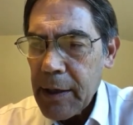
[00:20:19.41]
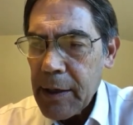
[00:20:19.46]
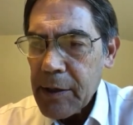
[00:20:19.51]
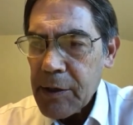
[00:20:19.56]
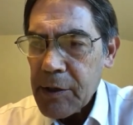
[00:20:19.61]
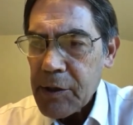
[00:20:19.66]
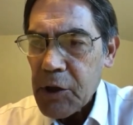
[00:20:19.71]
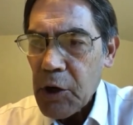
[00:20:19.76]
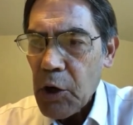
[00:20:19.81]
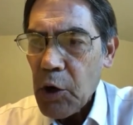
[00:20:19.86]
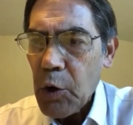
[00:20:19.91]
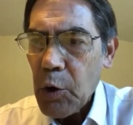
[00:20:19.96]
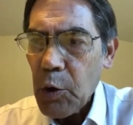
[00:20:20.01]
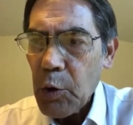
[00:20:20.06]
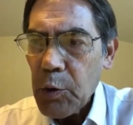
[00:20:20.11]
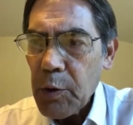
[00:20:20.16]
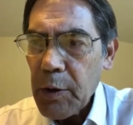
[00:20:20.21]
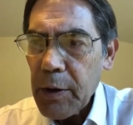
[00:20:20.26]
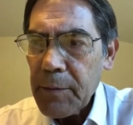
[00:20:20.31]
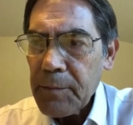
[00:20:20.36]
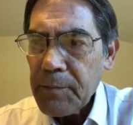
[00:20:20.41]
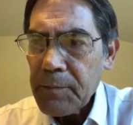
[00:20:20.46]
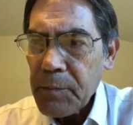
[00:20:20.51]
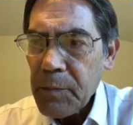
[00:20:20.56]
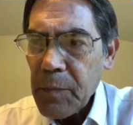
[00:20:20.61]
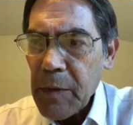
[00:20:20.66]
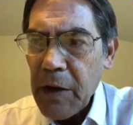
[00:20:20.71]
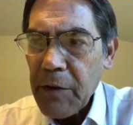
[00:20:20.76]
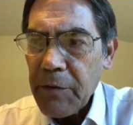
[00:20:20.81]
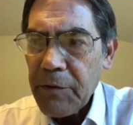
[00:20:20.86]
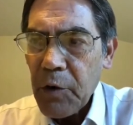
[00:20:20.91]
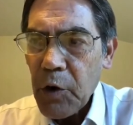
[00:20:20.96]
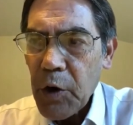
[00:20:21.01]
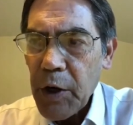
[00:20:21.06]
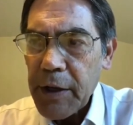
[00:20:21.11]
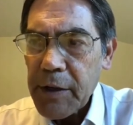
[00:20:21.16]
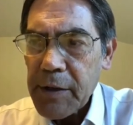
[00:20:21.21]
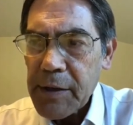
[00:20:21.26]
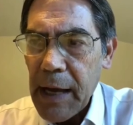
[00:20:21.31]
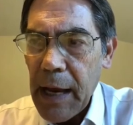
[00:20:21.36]
So, for
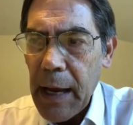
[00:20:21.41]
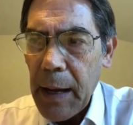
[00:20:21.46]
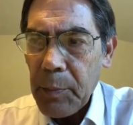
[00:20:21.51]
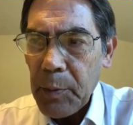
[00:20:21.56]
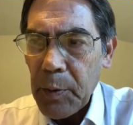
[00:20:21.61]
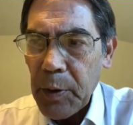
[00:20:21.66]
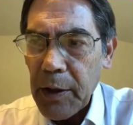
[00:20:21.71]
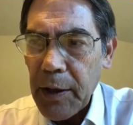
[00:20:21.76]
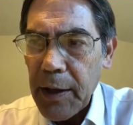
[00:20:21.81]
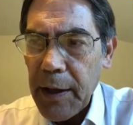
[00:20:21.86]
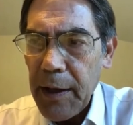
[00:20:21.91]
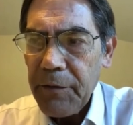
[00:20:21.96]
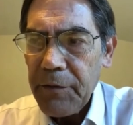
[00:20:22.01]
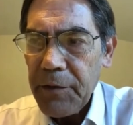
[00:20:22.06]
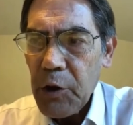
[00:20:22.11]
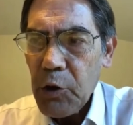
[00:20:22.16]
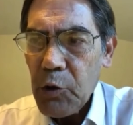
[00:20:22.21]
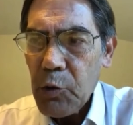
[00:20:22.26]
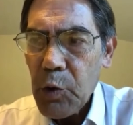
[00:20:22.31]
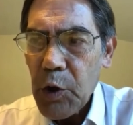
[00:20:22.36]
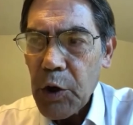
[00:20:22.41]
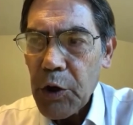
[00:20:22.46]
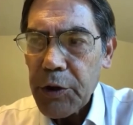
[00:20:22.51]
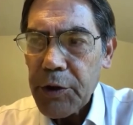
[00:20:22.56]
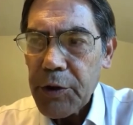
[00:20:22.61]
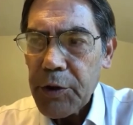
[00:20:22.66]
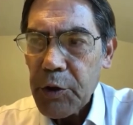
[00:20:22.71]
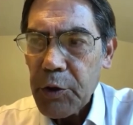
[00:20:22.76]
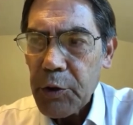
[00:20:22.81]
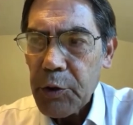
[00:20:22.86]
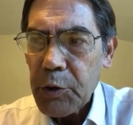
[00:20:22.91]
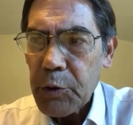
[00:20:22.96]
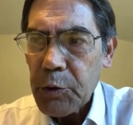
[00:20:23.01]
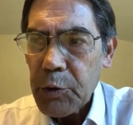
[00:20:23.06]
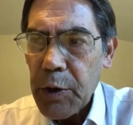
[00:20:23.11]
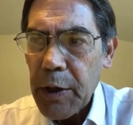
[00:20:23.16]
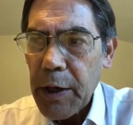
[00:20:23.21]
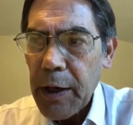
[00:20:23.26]
example, if you were to,